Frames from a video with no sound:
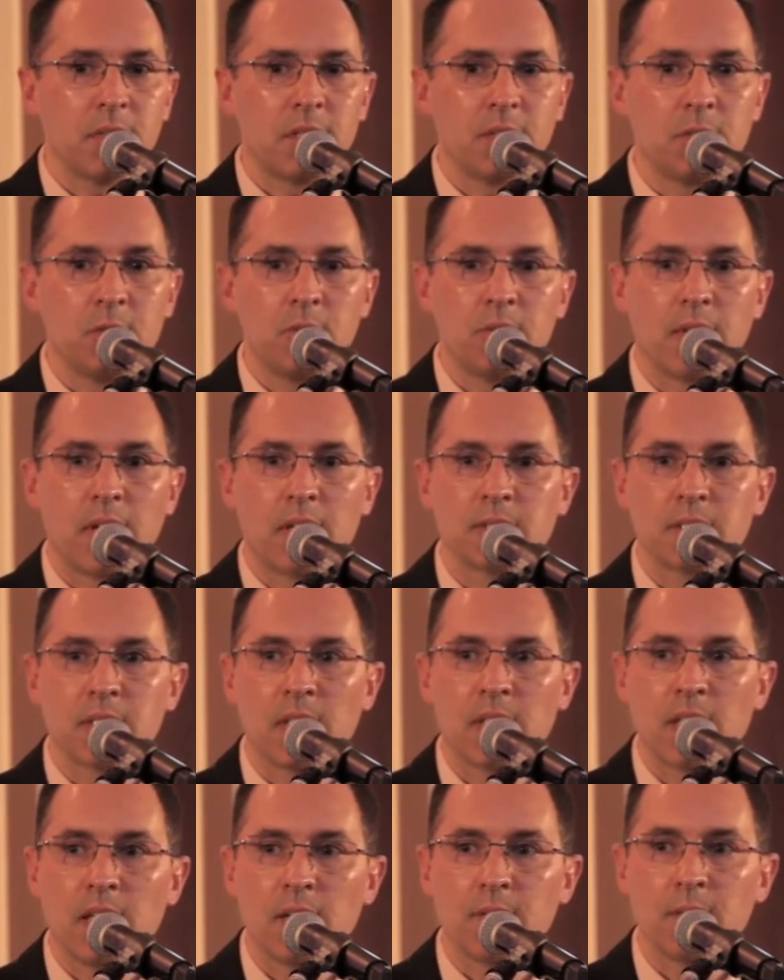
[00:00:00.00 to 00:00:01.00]
in
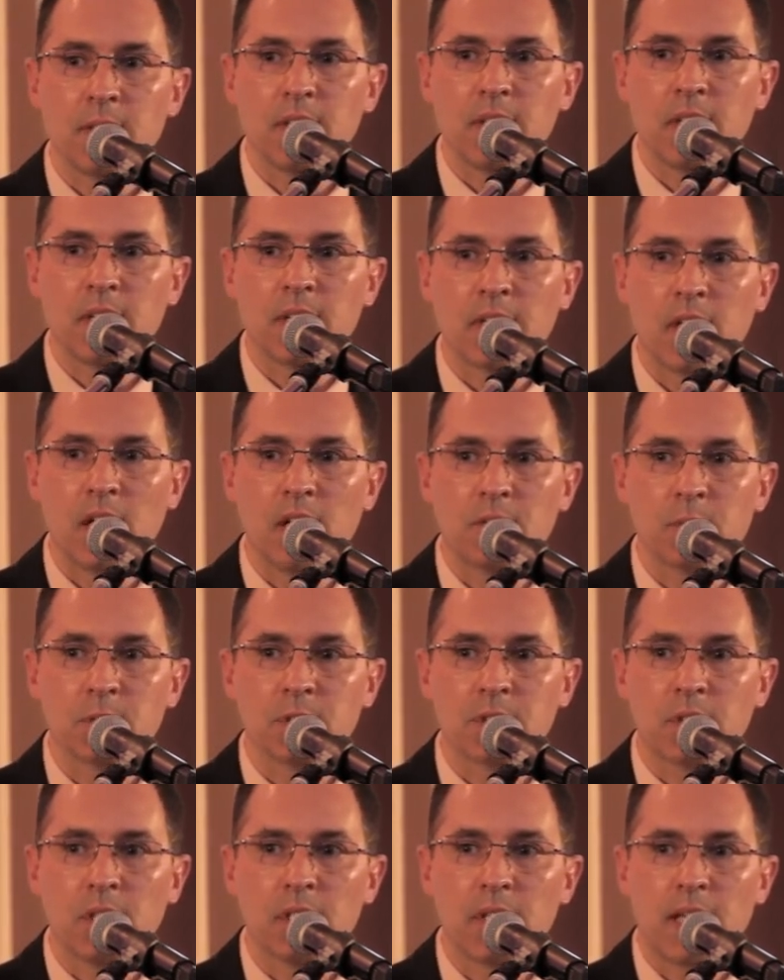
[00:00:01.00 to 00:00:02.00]
2011 a conference
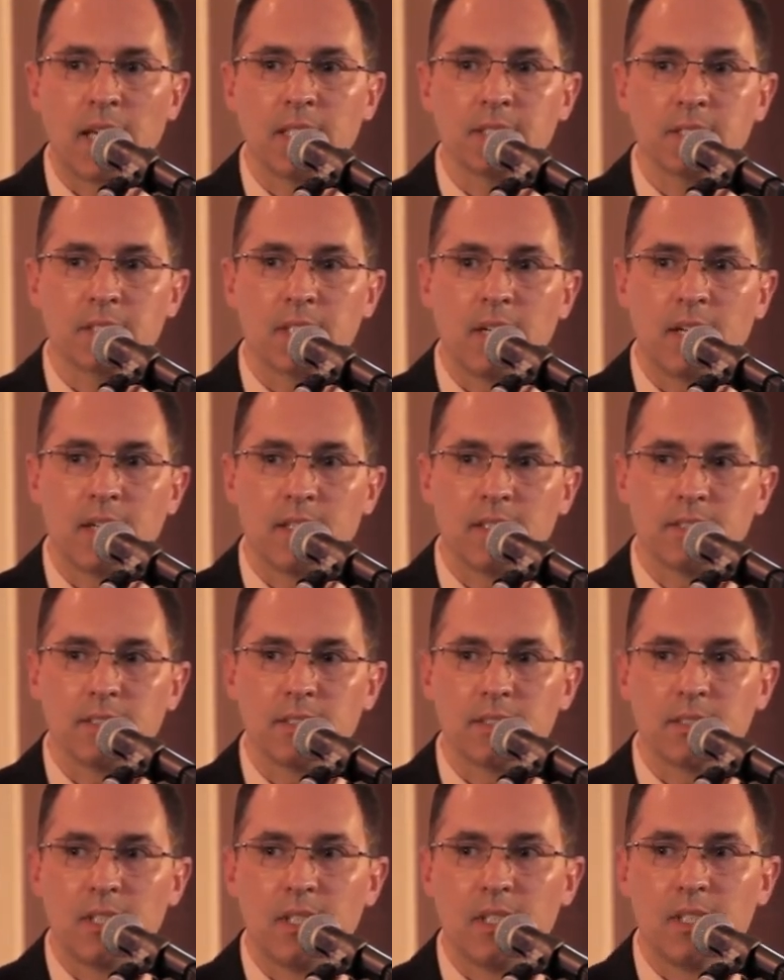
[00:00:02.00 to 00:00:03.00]
called
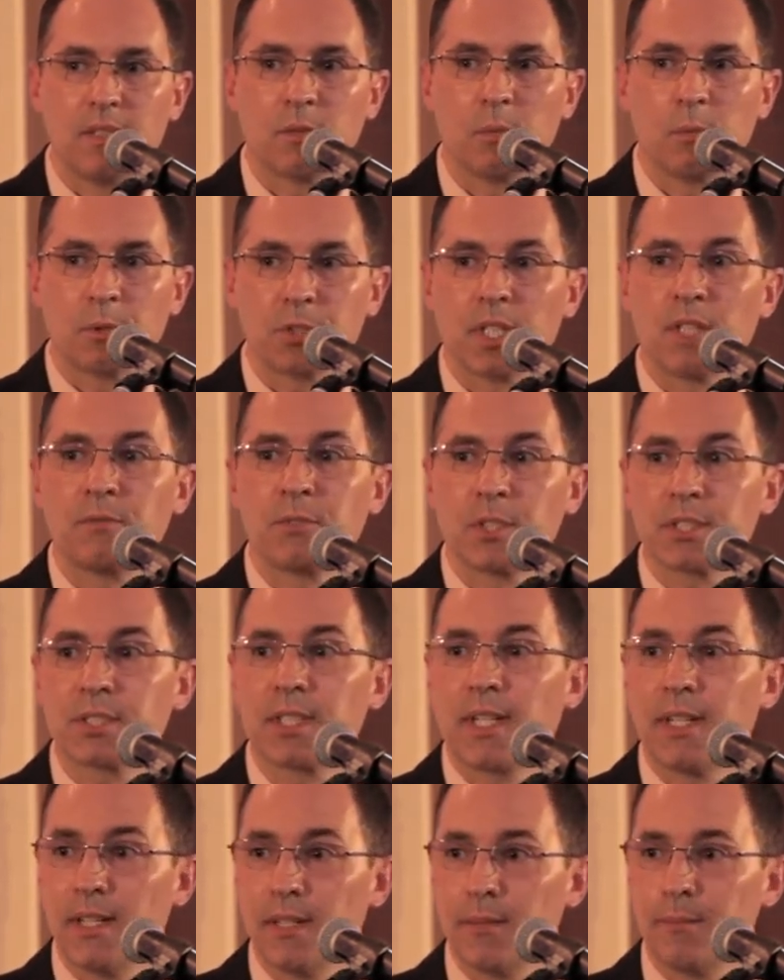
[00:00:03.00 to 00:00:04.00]
SCONS, from which I've just
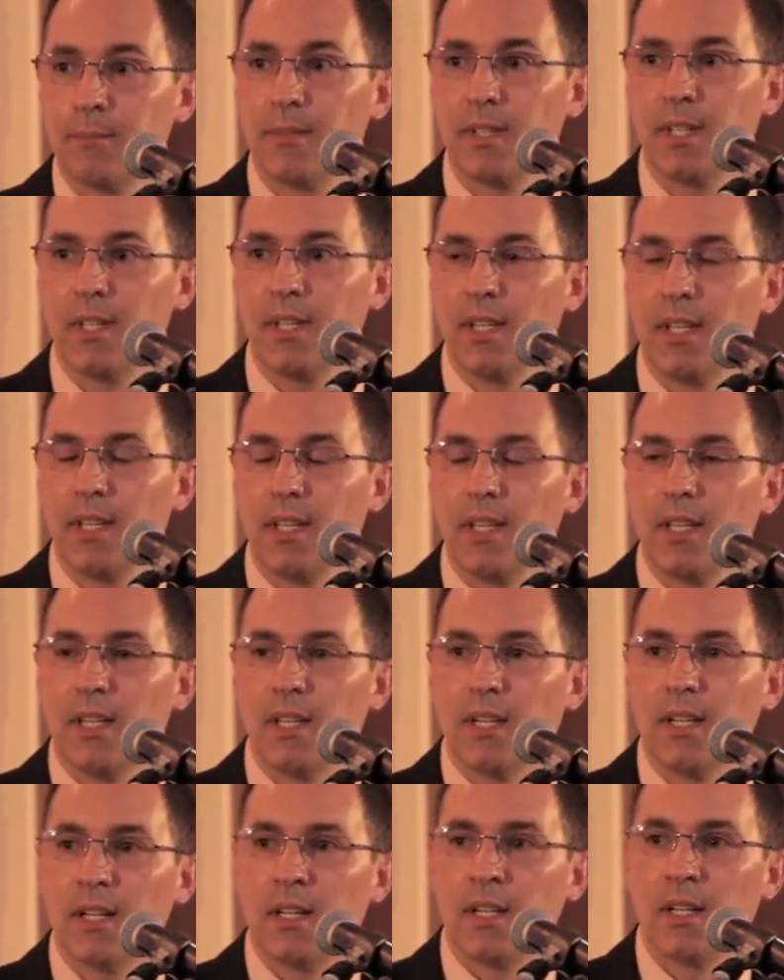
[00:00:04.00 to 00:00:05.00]
come,
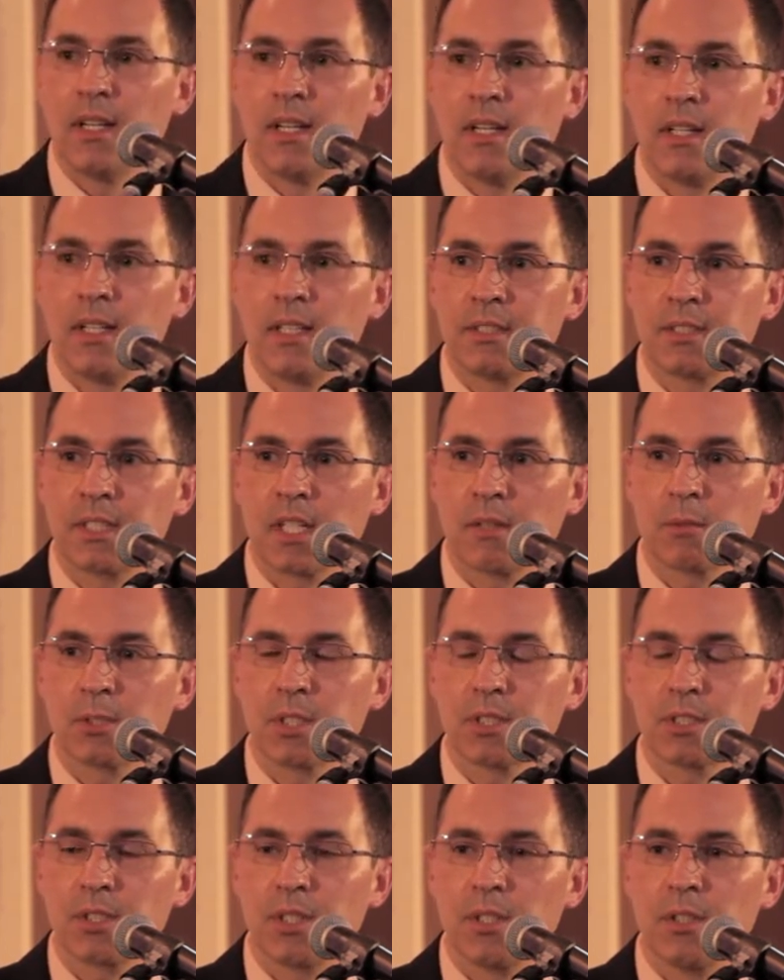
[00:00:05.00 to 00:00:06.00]
in San
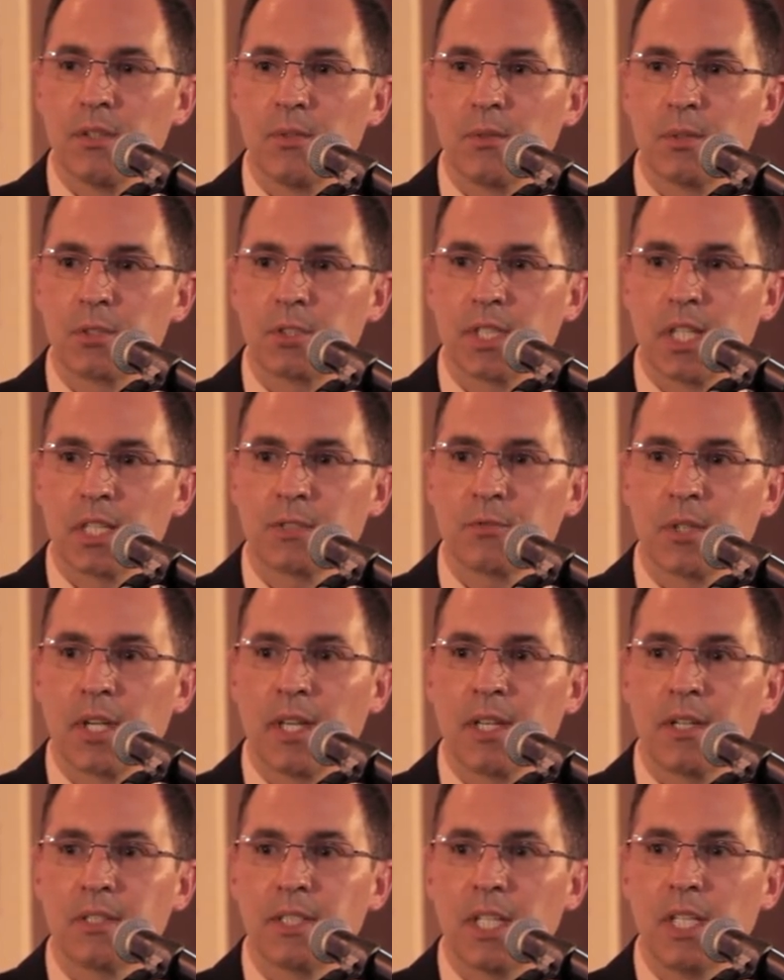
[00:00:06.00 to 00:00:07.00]
Francisco, which stands for
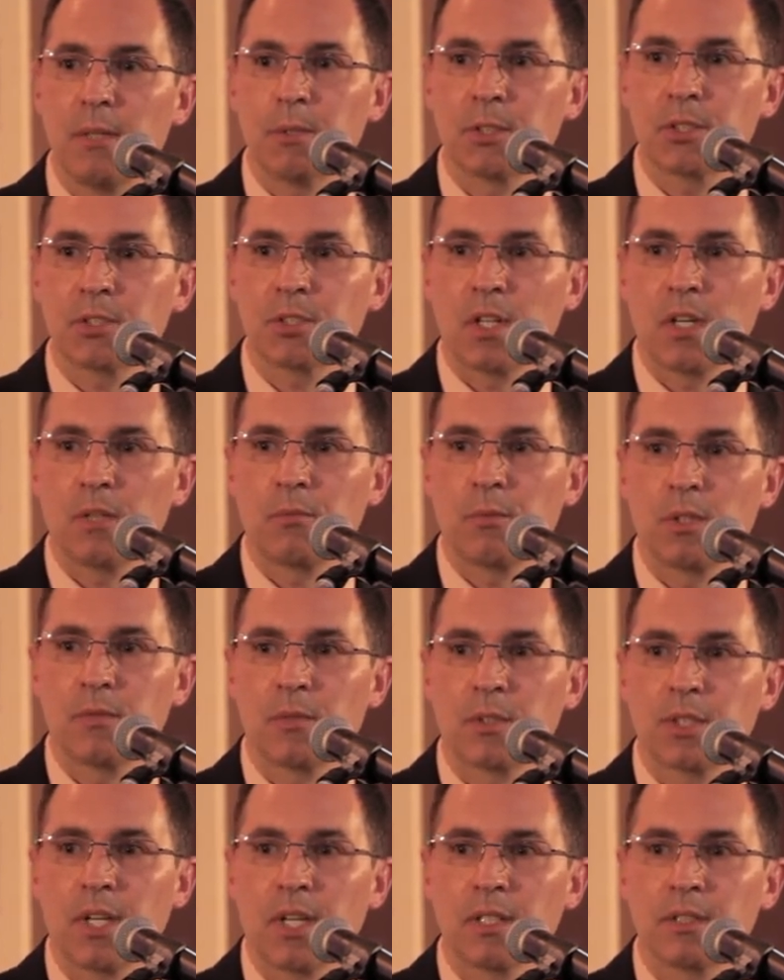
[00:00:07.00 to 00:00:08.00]
Entertainment Software
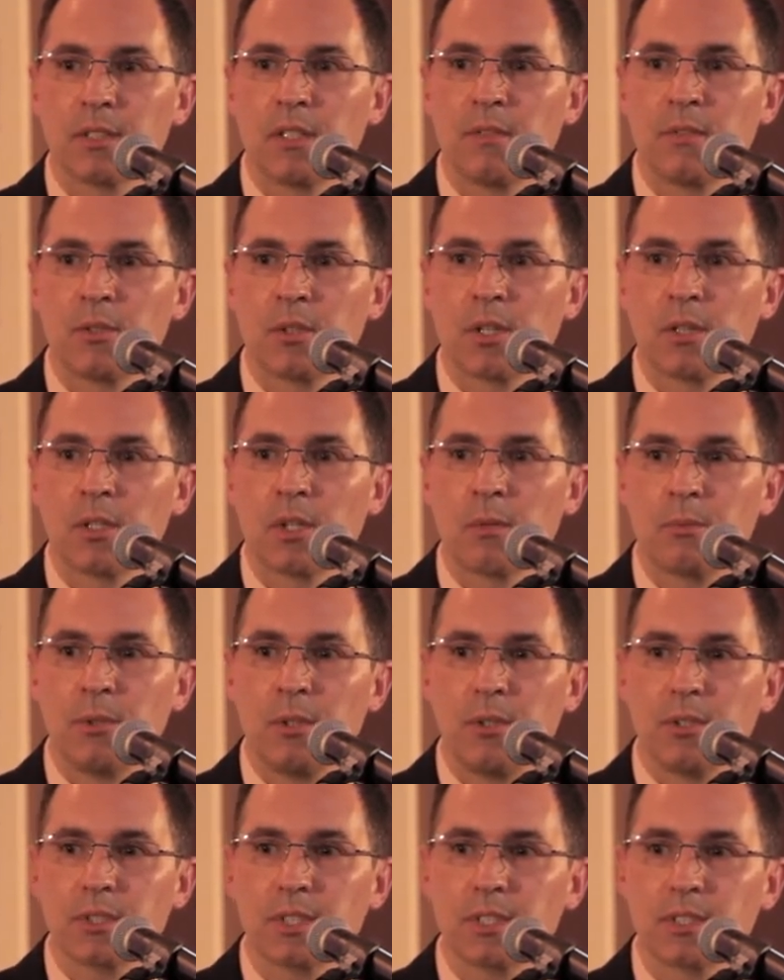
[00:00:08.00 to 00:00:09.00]
for Cognitive
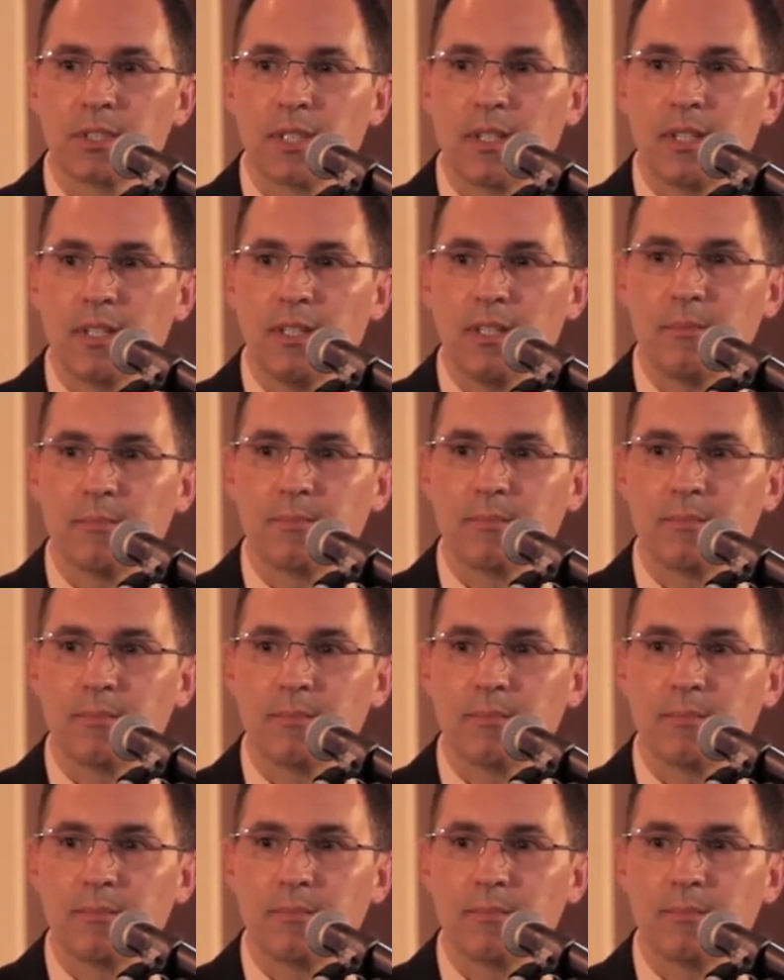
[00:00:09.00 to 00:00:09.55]
Neurotherapeutic Society.